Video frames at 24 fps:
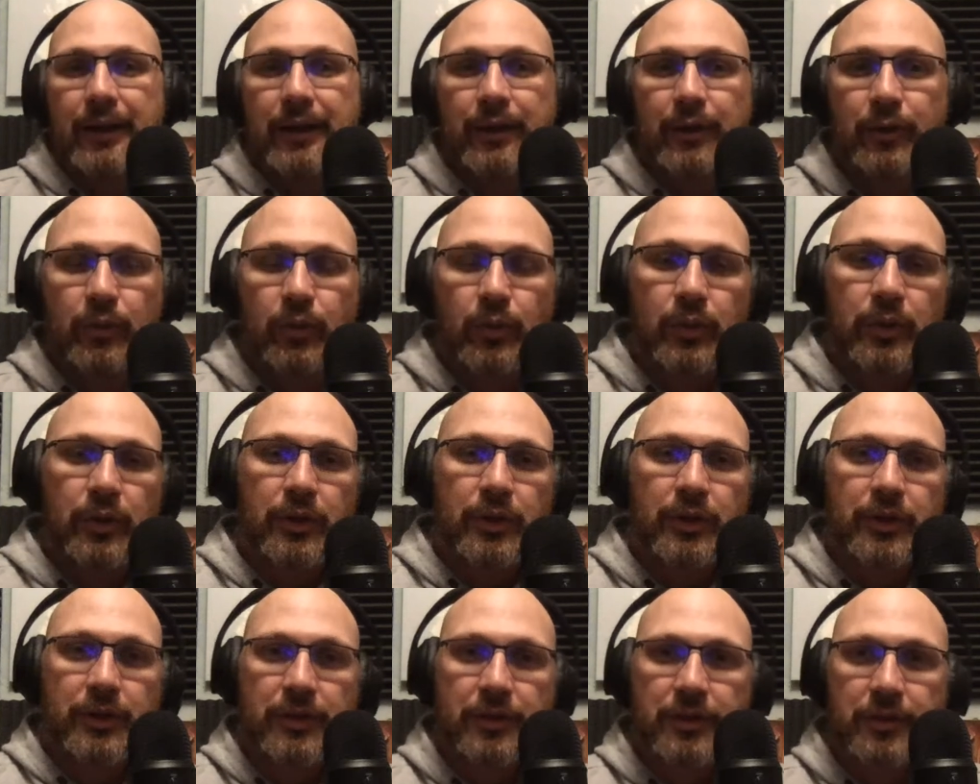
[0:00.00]

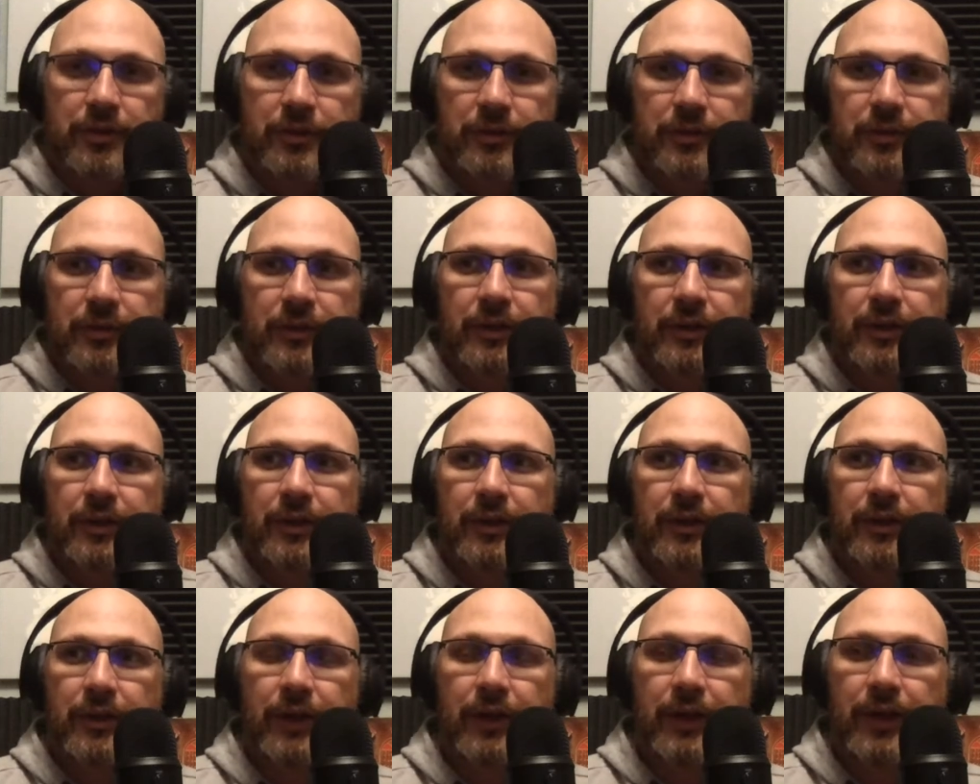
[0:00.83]
was
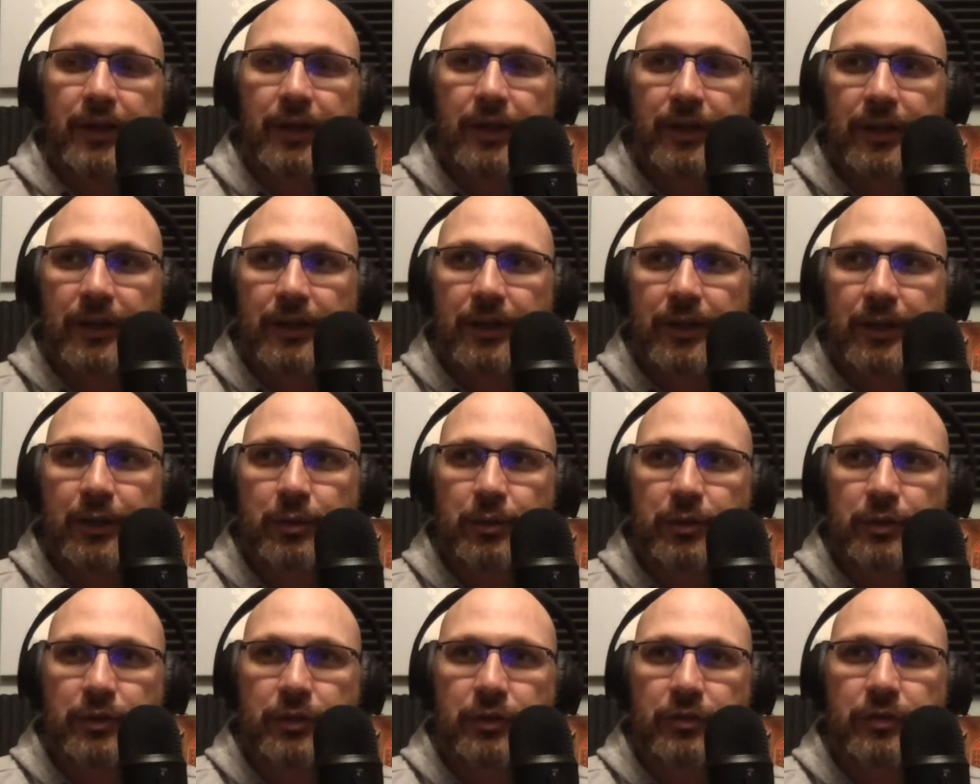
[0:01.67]
a
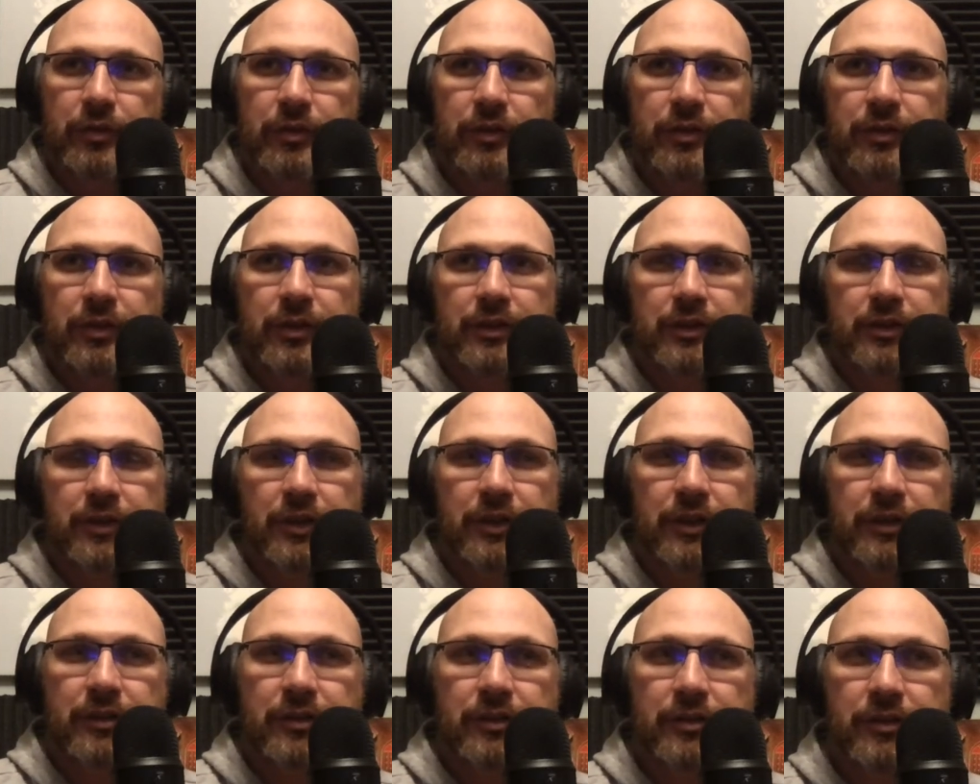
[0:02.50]
elementary physical
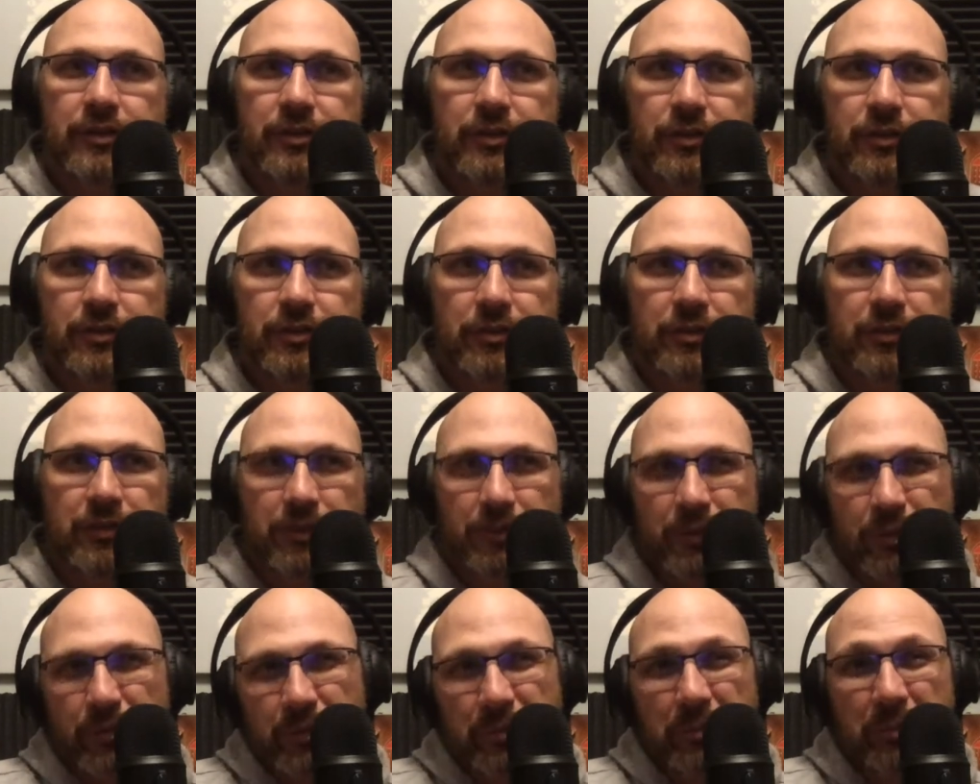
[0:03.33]
education teacher
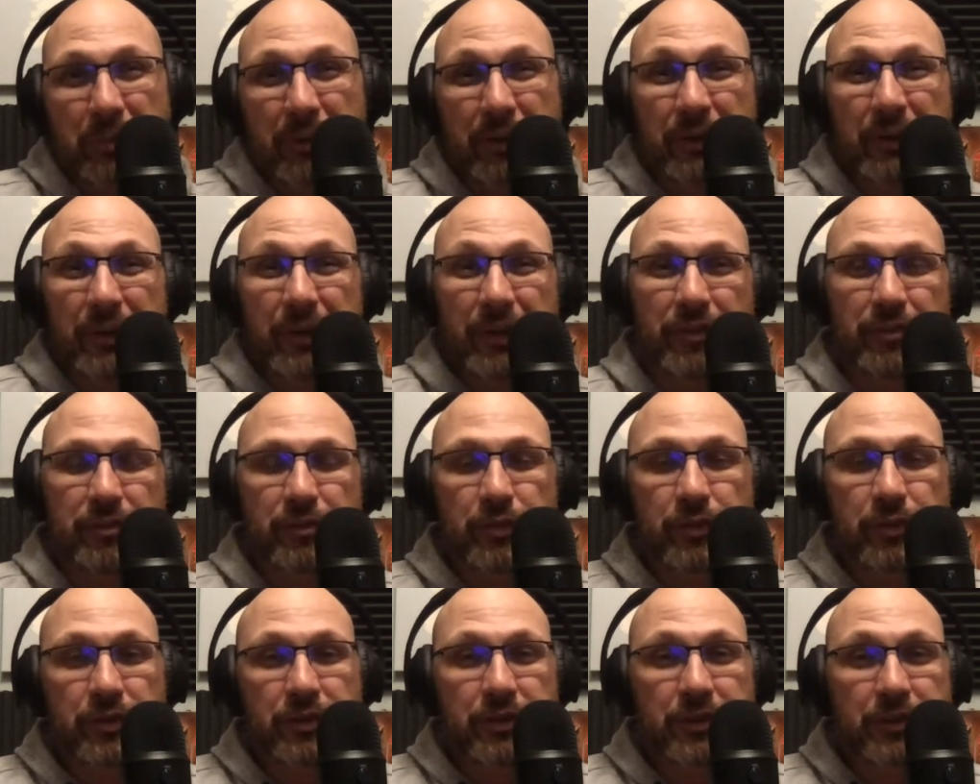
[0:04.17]
for about like
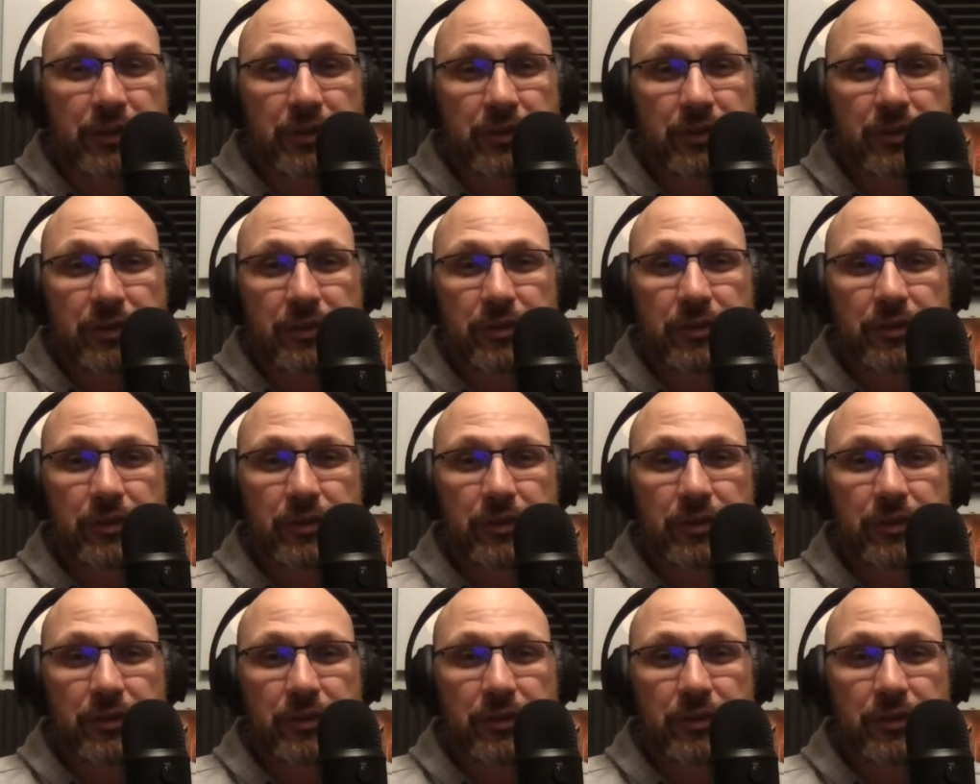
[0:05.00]
14 years